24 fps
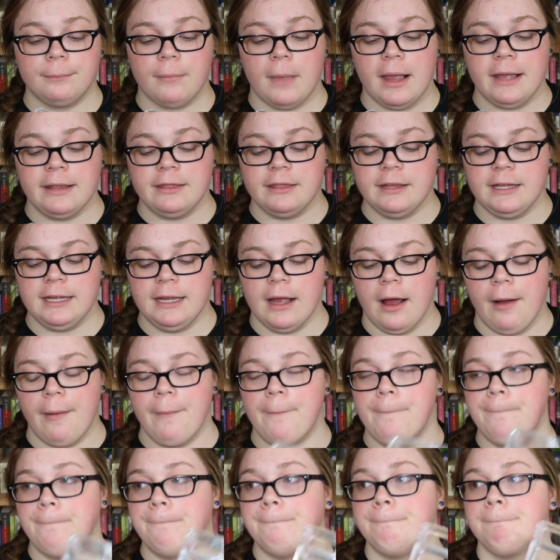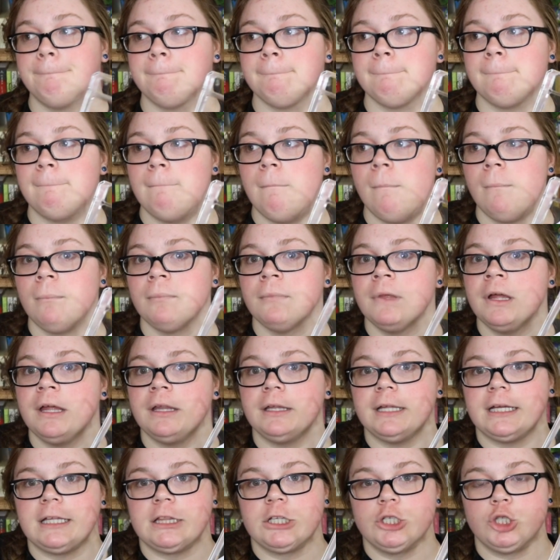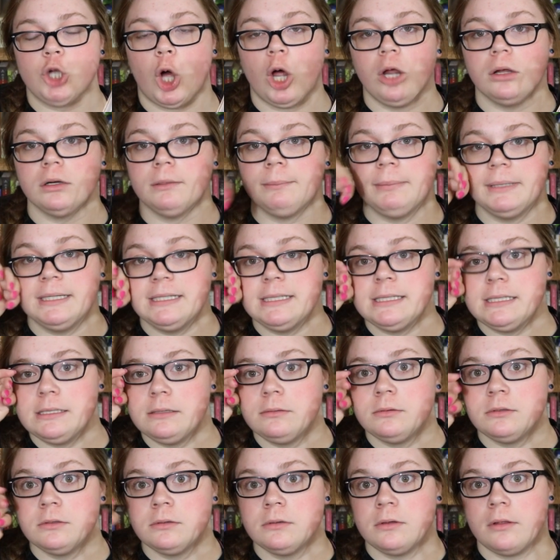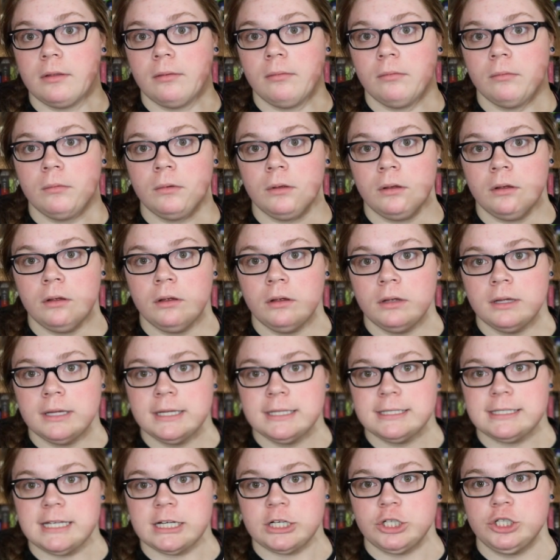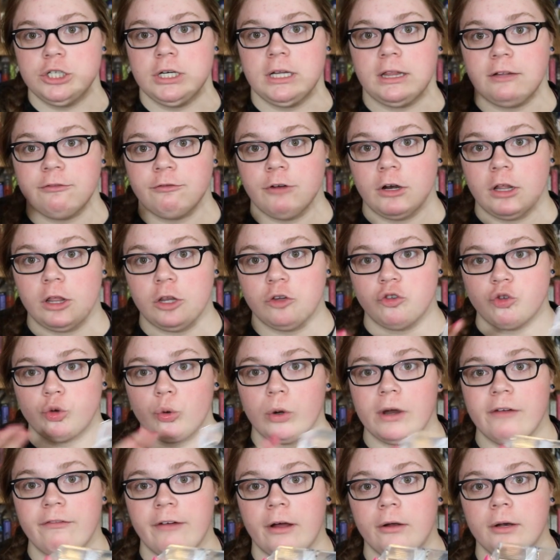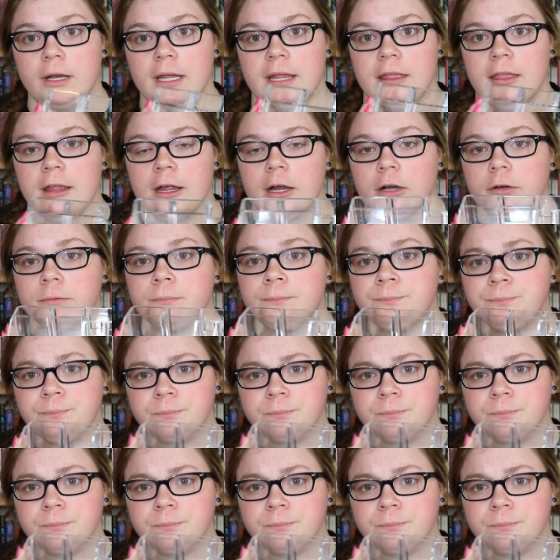in the like the dollar bin section at the front of the store, I found it in there.